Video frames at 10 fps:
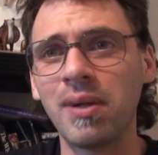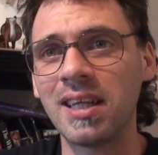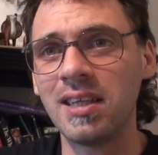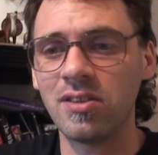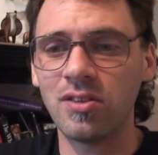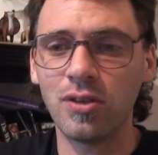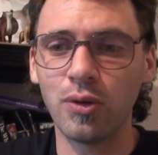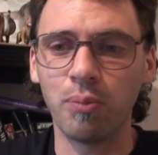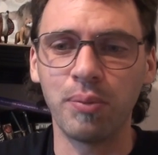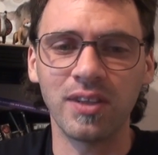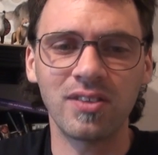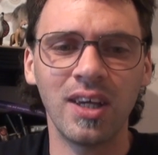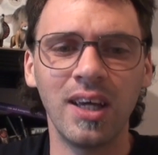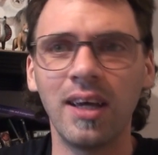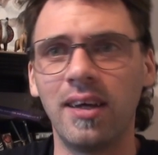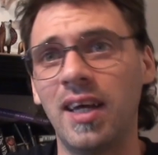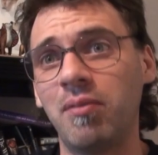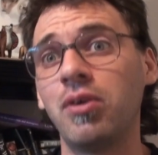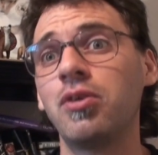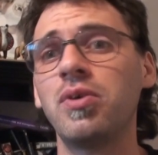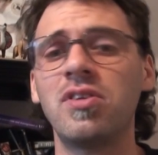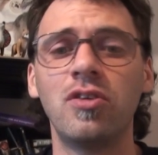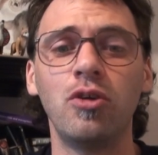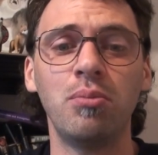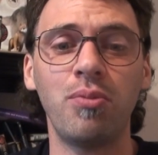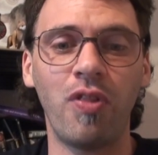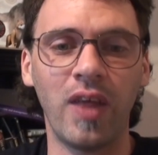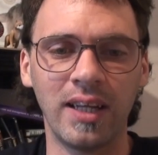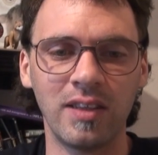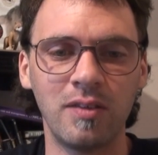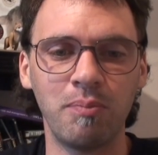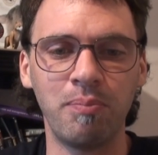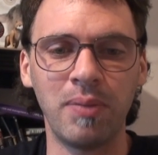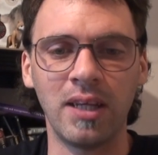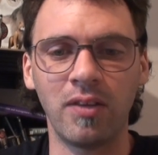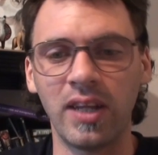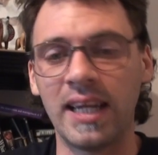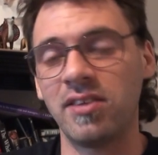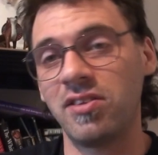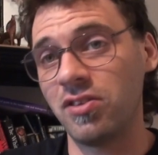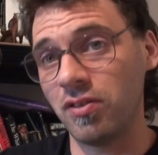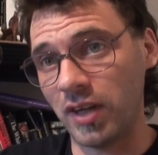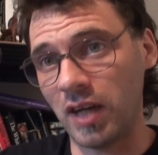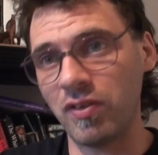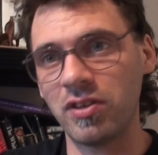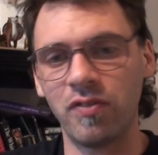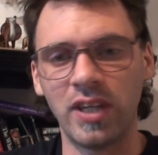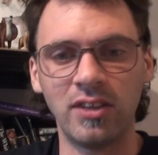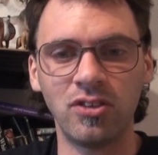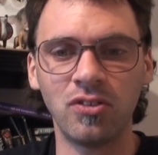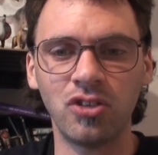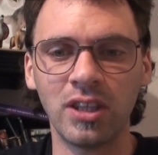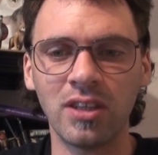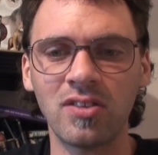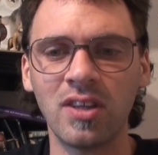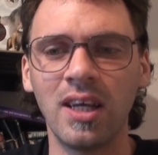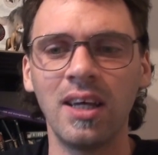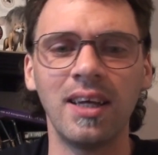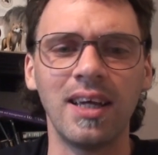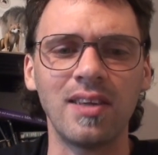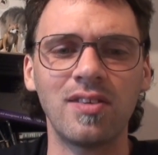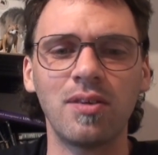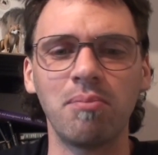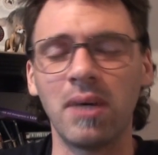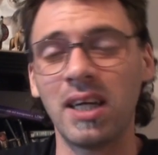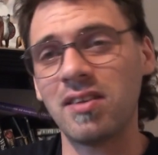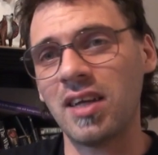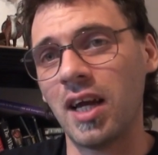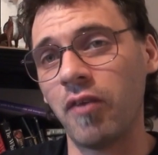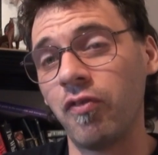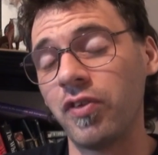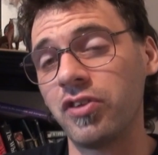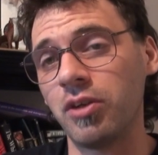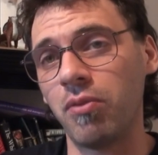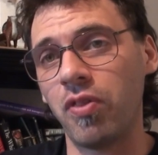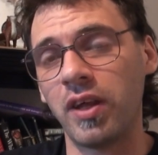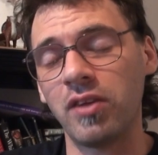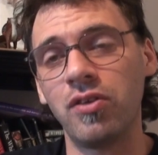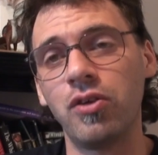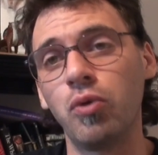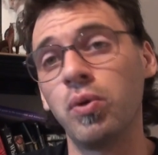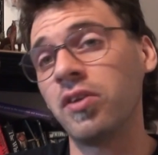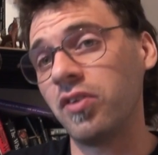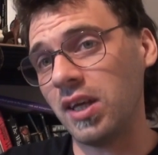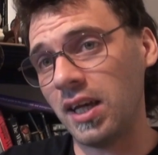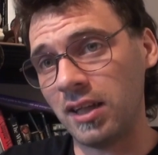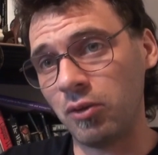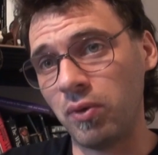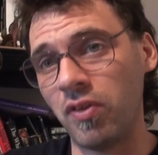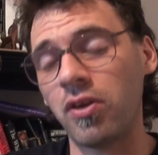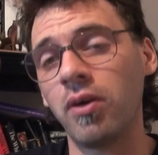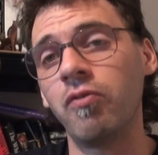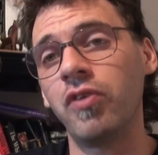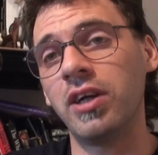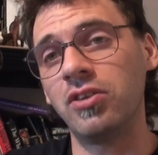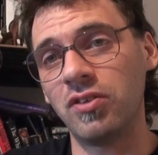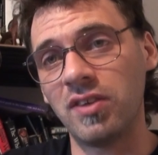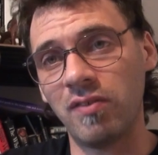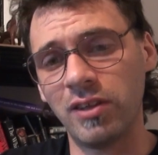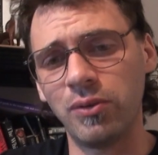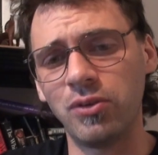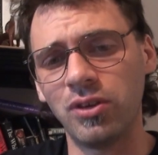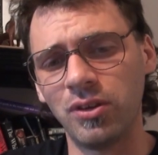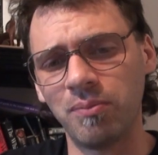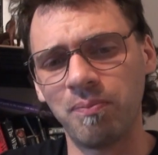please do, but I'm going to assume that, being the last survivors of an ancient genus, it might have something to do once again with convergent evolution.